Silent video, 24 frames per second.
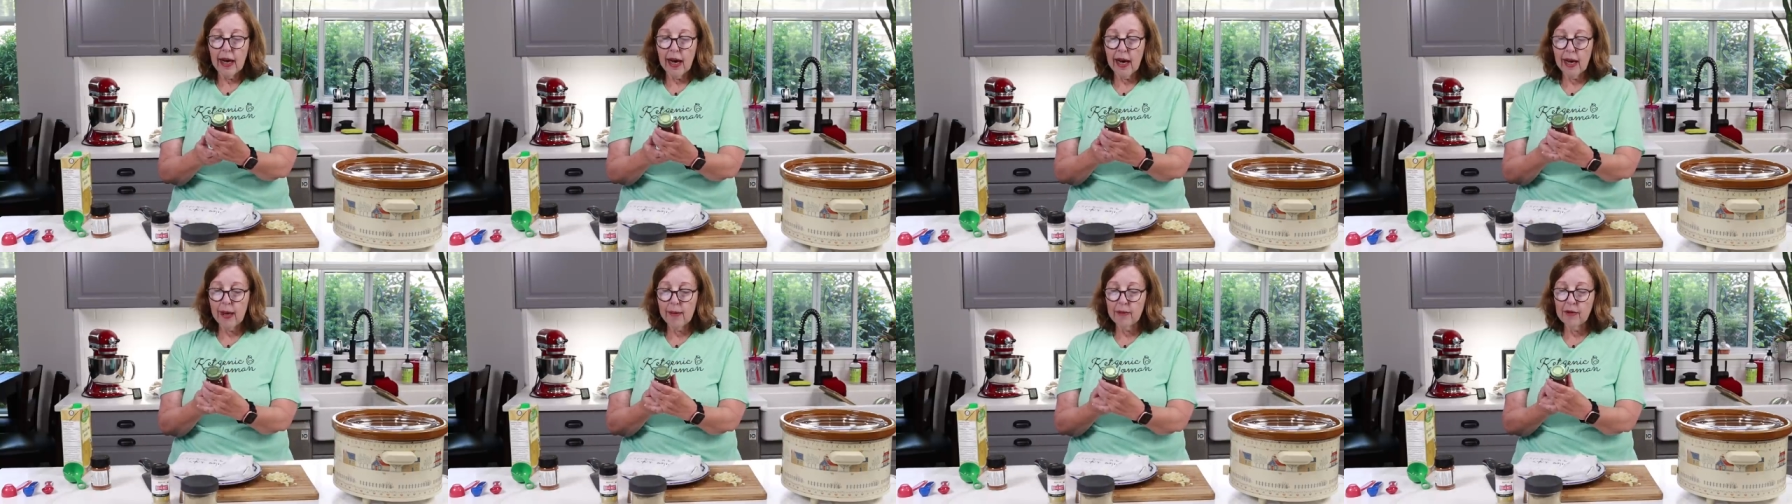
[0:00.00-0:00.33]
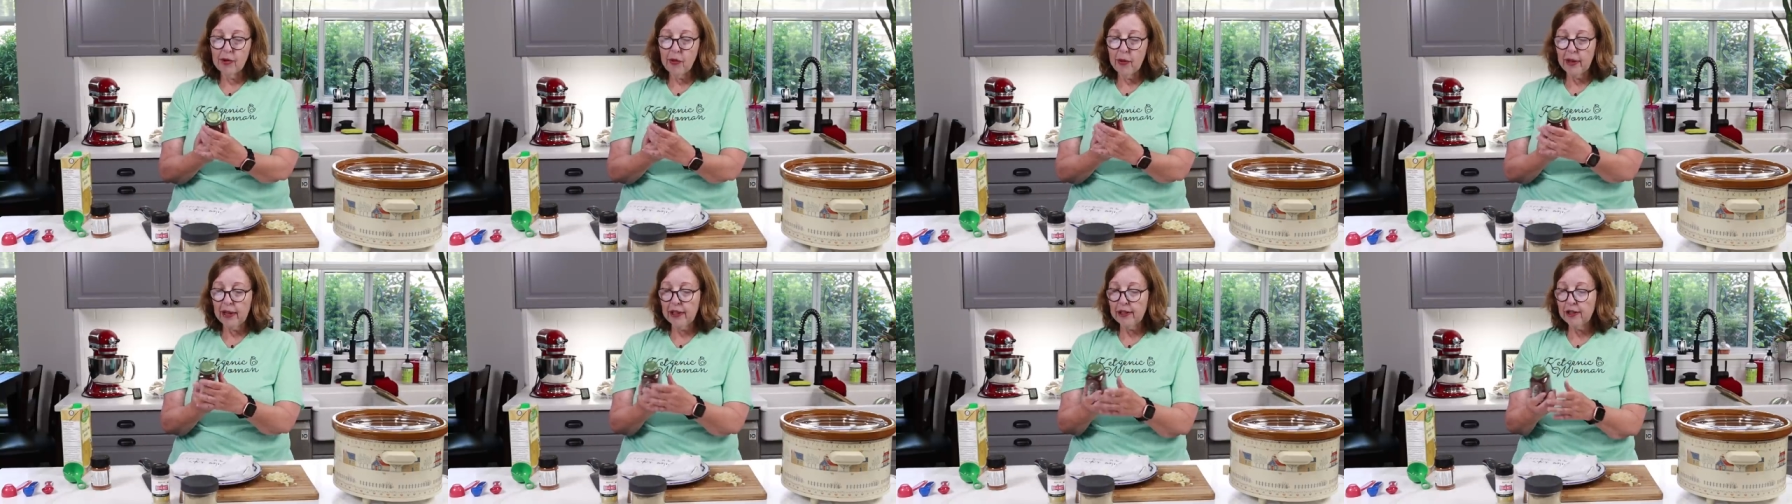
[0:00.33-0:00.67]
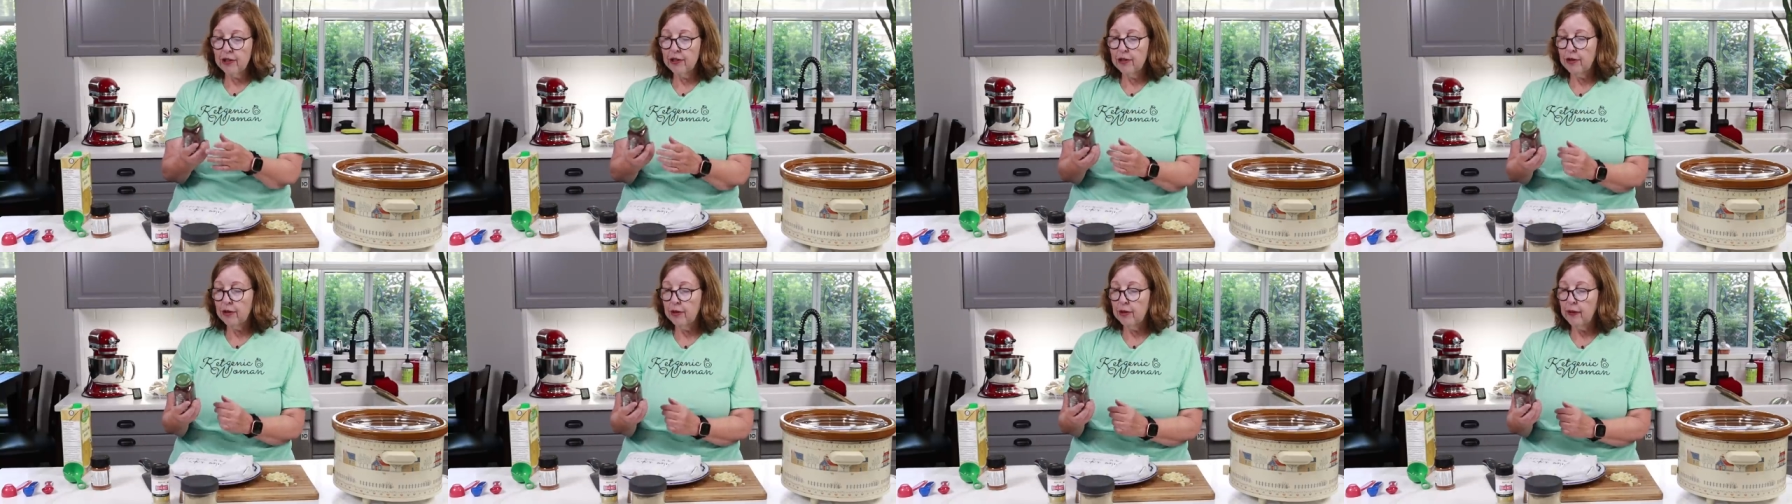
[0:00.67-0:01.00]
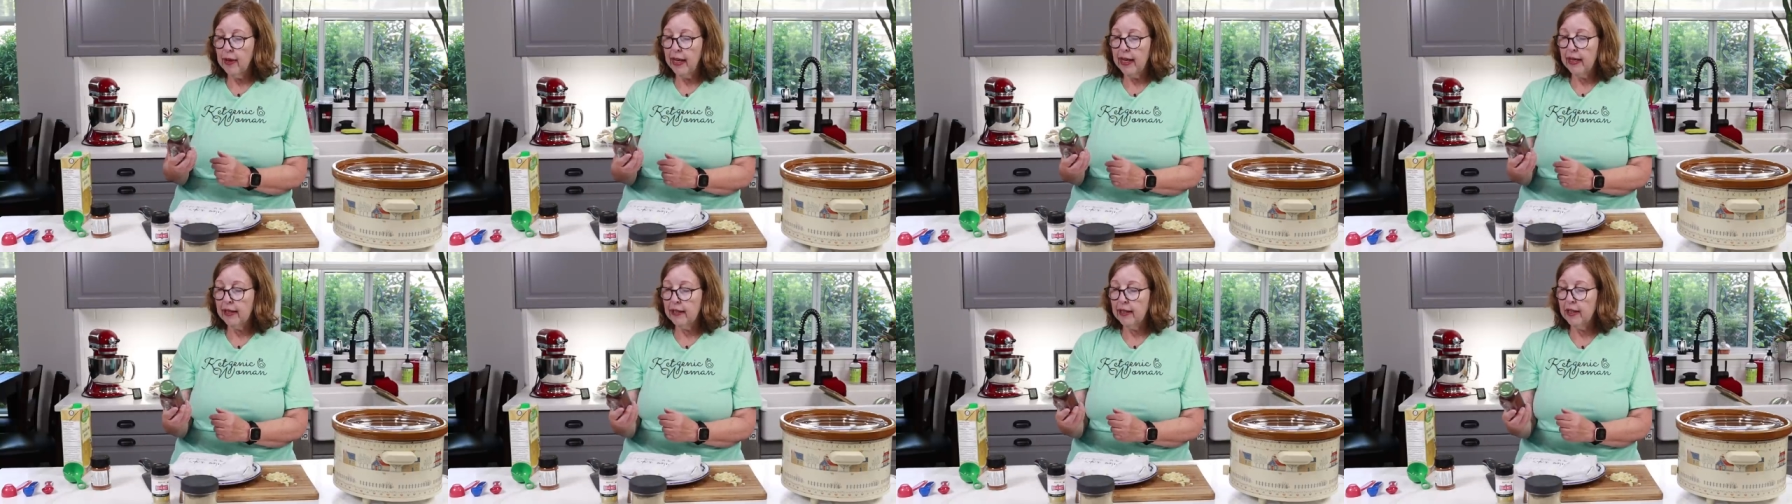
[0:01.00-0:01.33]
I'm going to
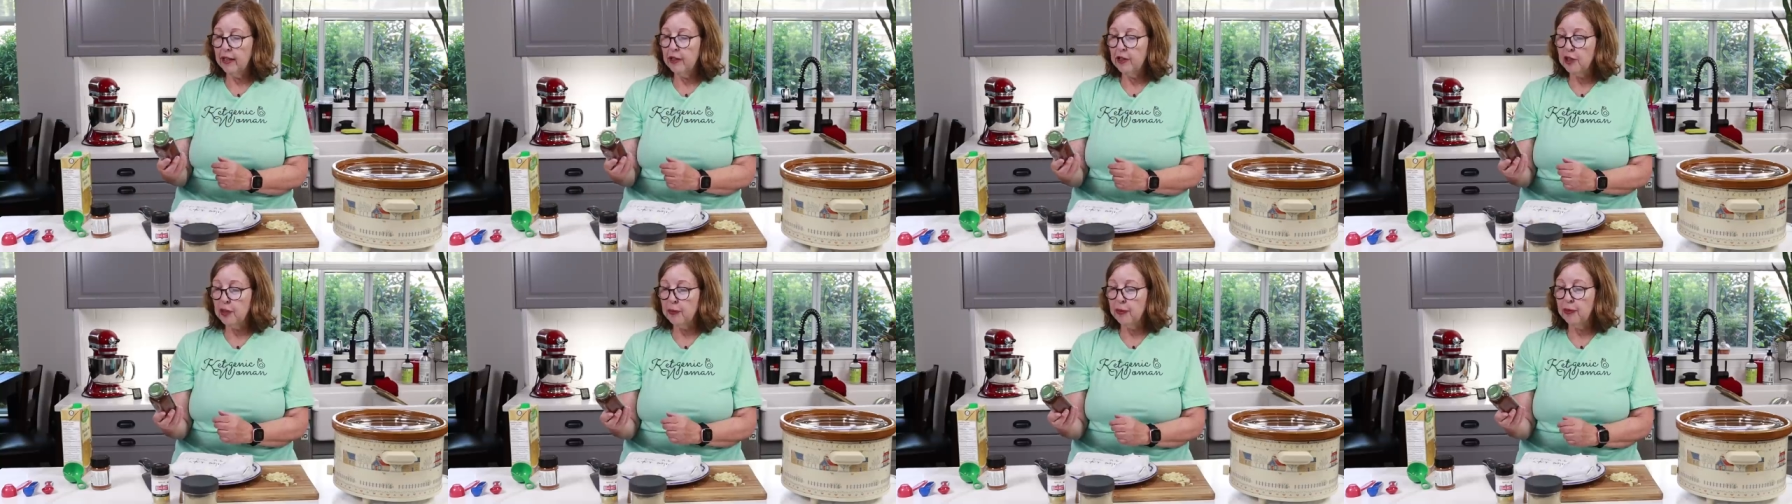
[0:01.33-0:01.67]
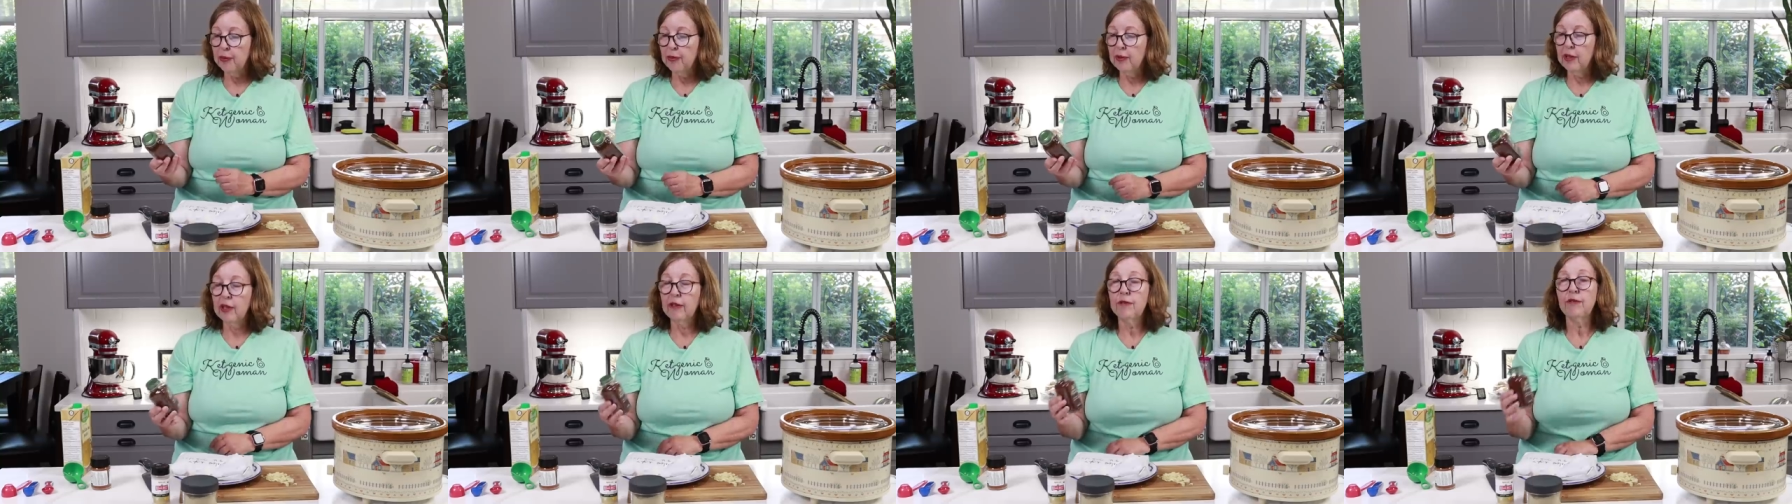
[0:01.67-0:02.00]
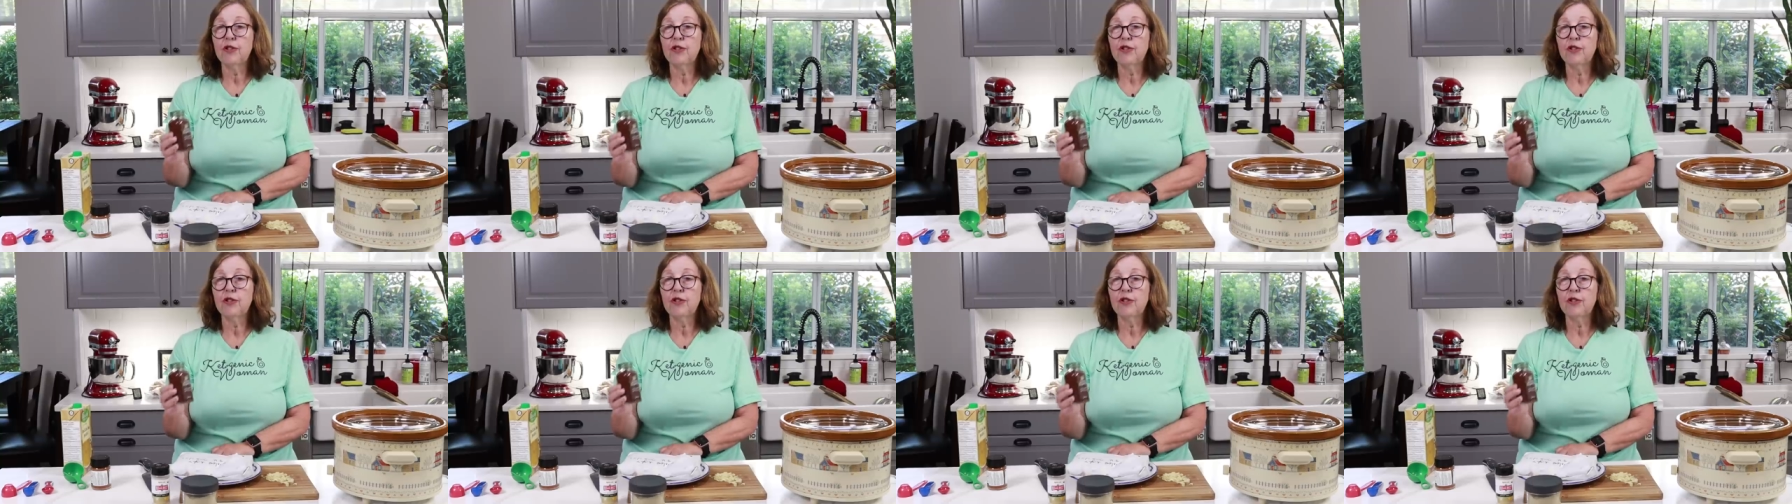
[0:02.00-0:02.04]
do a teaspoon